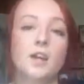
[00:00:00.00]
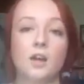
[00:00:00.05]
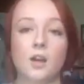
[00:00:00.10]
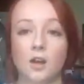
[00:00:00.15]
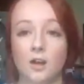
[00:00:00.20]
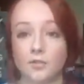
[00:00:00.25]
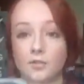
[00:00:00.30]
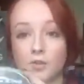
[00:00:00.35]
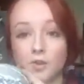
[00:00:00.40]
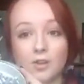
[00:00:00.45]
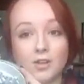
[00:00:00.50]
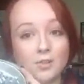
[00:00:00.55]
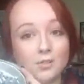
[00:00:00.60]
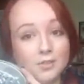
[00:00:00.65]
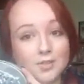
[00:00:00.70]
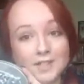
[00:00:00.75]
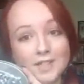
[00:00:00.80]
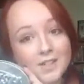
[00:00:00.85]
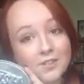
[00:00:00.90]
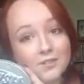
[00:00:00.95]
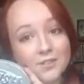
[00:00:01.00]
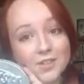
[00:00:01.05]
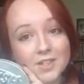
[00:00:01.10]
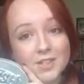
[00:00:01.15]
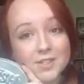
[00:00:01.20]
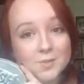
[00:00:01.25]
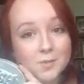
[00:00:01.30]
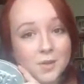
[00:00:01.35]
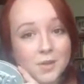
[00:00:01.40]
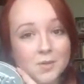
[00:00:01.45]
I've got a little tin for
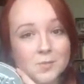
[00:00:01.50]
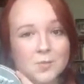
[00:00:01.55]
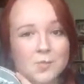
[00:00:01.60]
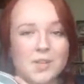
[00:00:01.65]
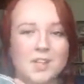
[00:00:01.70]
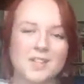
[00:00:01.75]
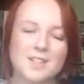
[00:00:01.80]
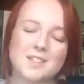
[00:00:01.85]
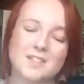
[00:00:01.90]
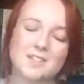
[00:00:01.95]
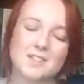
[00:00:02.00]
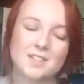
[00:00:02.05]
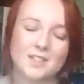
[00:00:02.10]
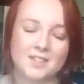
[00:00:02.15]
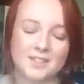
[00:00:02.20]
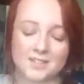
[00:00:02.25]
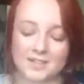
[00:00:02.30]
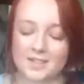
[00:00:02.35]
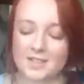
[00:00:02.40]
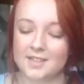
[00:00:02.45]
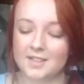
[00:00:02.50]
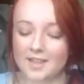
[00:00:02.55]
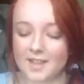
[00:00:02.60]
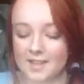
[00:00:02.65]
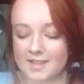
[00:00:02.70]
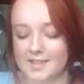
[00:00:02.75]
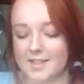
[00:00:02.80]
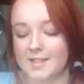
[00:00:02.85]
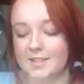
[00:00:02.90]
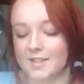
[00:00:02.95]
this one because I didn't get
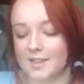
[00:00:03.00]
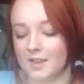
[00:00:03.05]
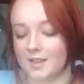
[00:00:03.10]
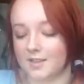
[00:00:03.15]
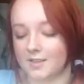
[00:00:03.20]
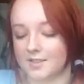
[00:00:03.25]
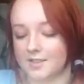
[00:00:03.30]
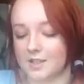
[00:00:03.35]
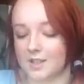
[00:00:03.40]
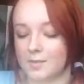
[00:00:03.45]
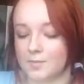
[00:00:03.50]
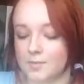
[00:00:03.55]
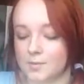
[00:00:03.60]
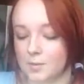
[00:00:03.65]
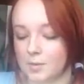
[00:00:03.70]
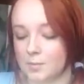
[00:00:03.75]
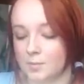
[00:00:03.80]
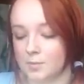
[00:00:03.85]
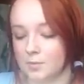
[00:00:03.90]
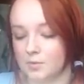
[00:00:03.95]
a tin the last time, so I